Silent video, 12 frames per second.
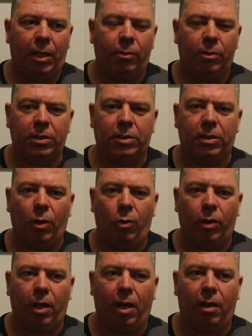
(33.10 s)
was
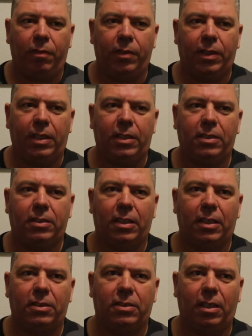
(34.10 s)
going off, and he
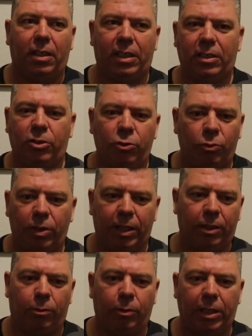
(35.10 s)
says, and you
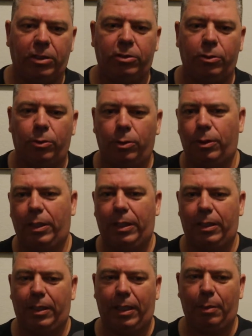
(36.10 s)
interracial
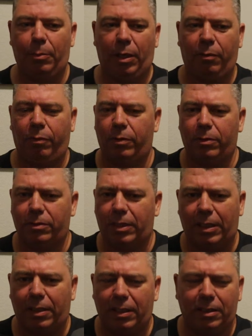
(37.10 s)
MFers,
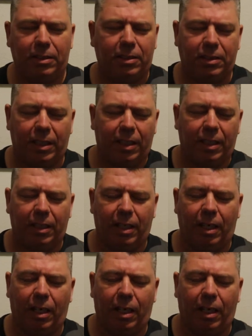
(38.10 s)
I think he said,